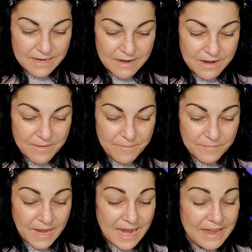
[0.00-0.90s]

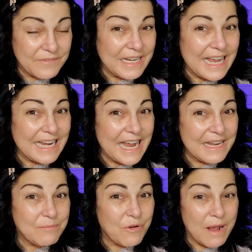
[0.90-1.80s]
I haven't had
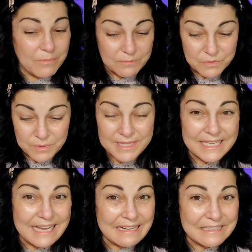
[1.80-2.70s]
any problems with it
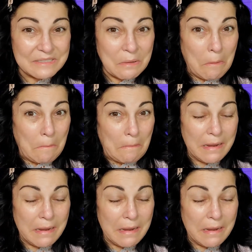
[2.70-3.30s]
yet, so